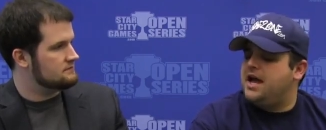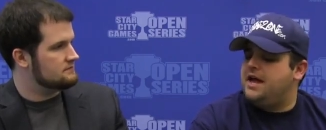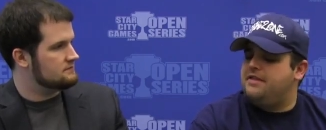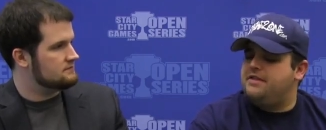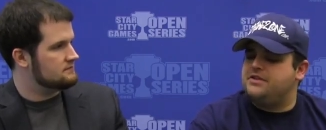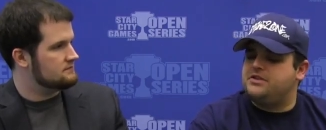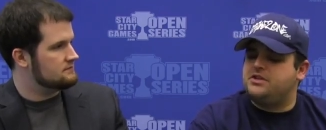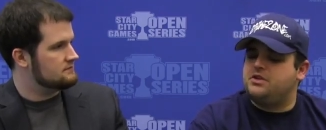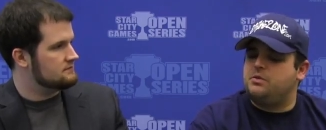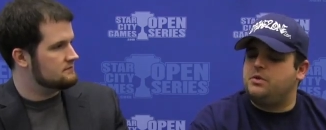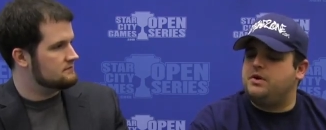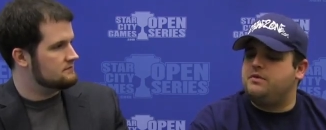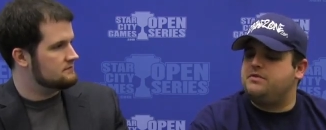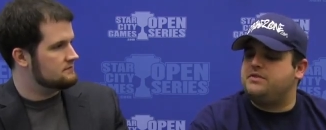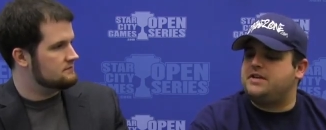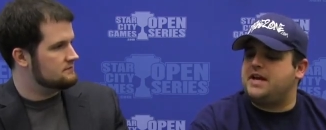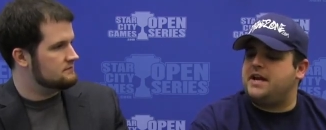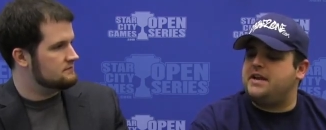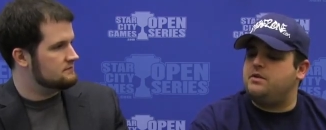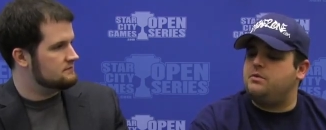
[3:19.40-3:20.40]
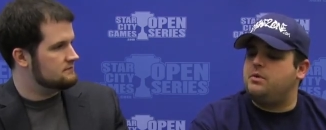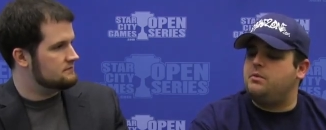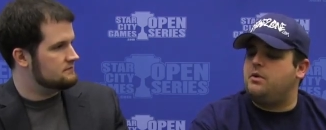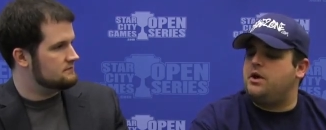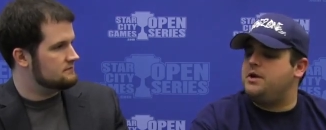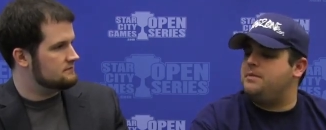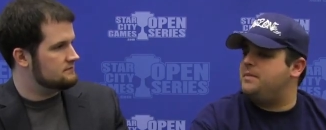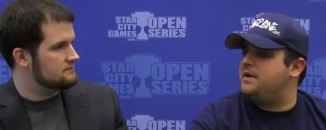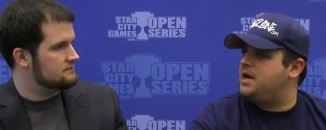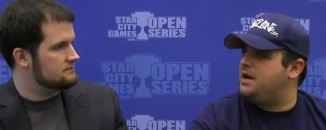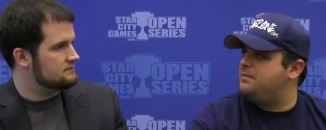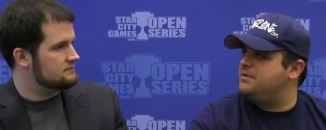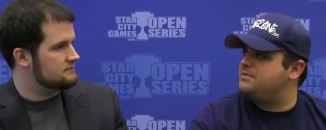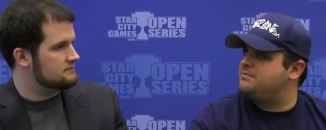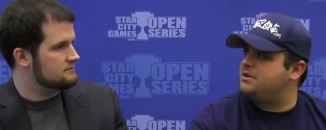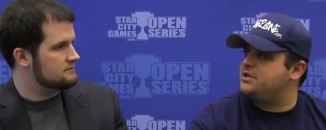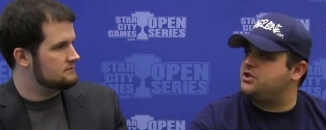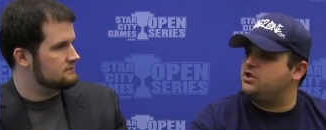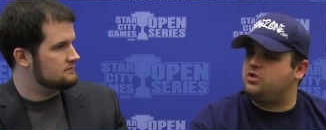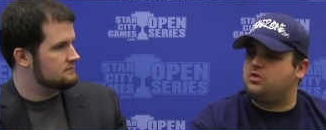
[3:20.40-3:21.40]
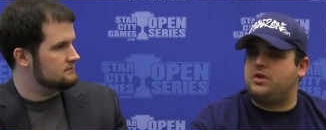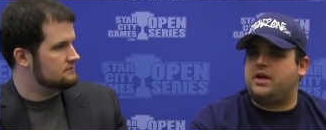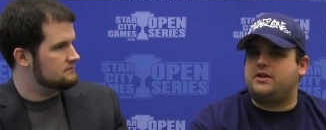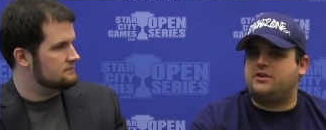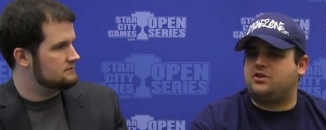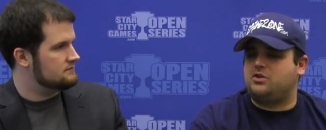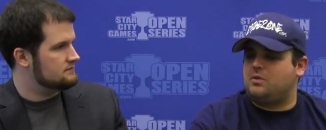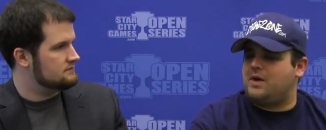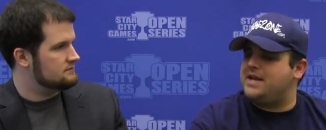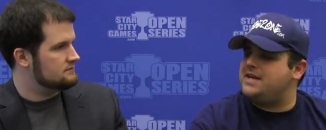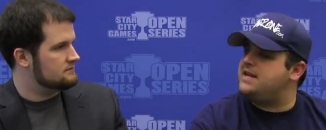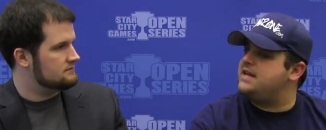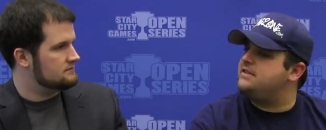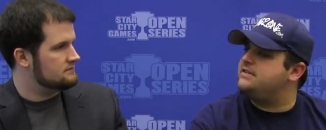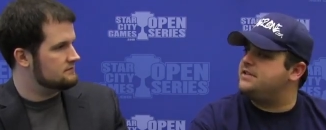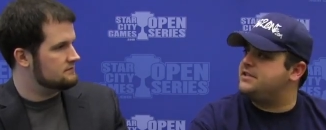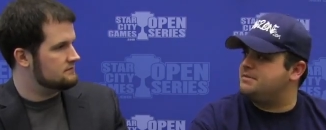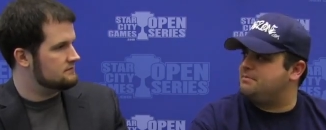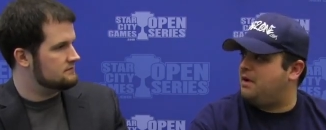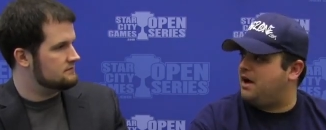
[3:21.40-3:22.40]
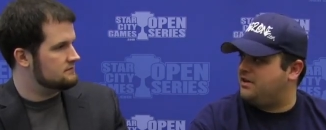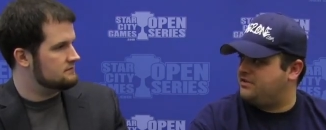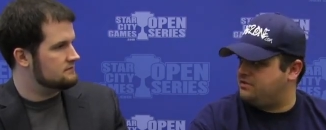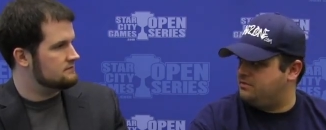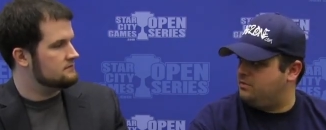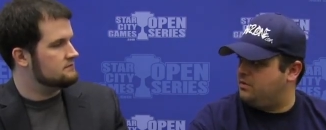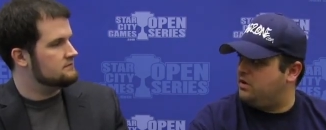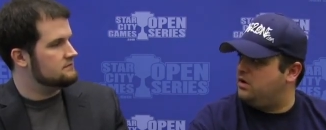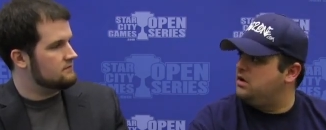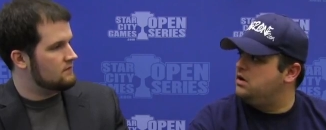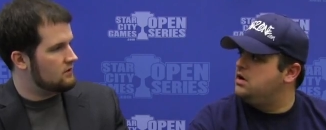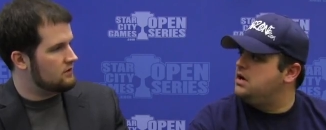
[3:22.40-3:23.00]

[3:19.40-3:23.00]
Speaker 1: And then so we decided that we wanted to become as much as threat dense as possible.